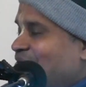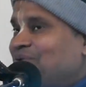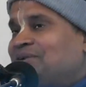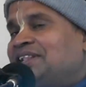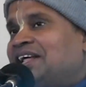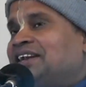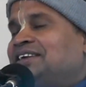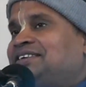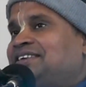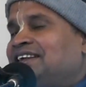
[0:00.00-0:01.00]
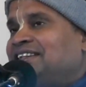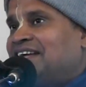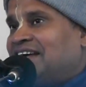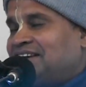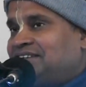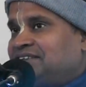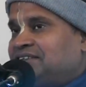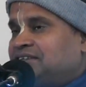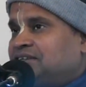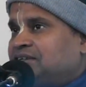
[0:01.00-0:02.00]
You can understand that
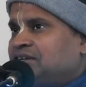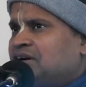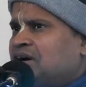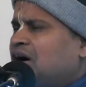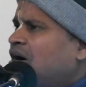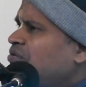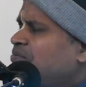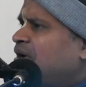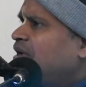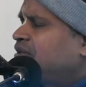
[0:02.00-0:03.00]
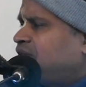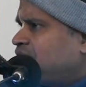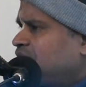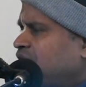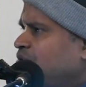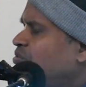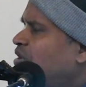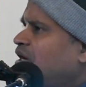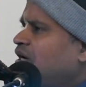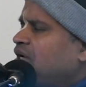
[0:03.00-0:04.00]
how much the
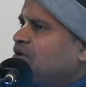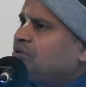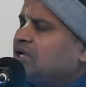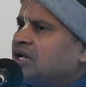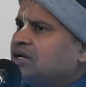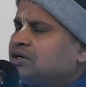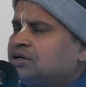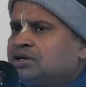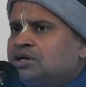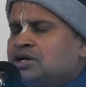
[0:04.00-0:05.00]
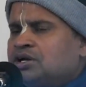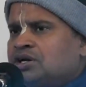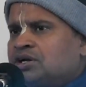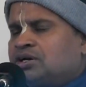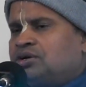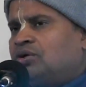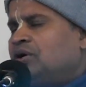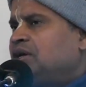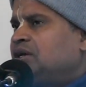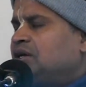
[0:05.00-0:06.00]
world we are
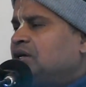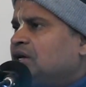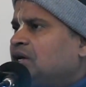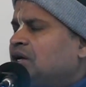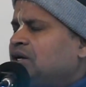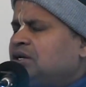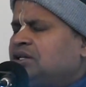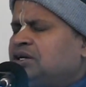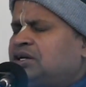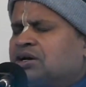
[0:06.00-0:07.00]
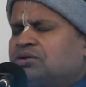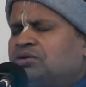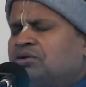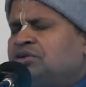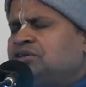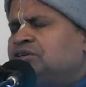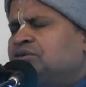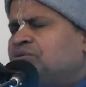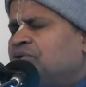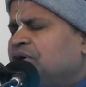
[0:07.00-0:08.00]
growing and the technology is
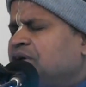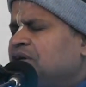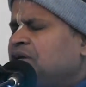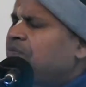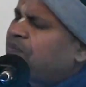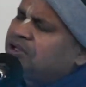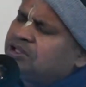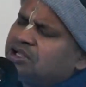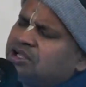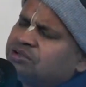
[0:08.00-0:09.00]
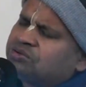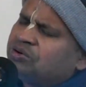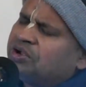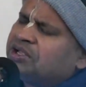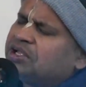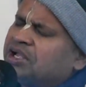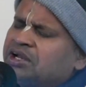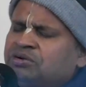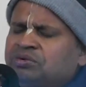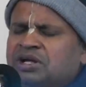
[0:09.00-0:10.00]
growing, everything is growing,
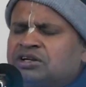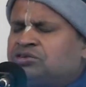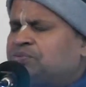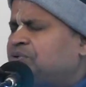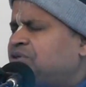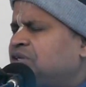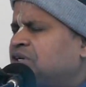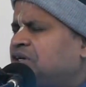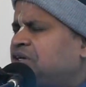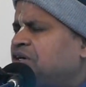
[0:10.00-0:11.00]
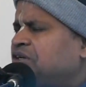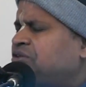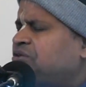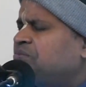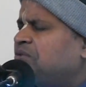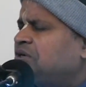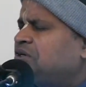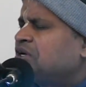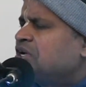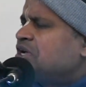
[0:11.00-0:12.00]
and we are sophisticated instrument,
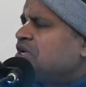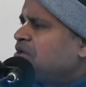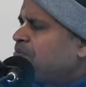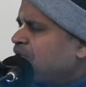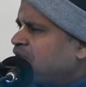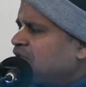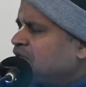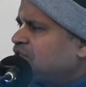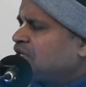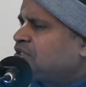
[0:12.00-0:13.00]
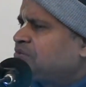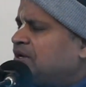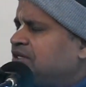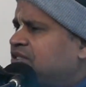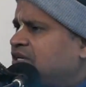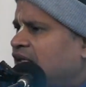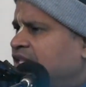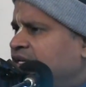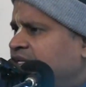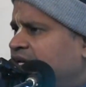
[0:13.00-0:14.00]
everything, just by
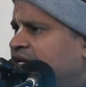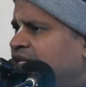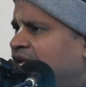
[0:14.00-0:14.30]
scanning they can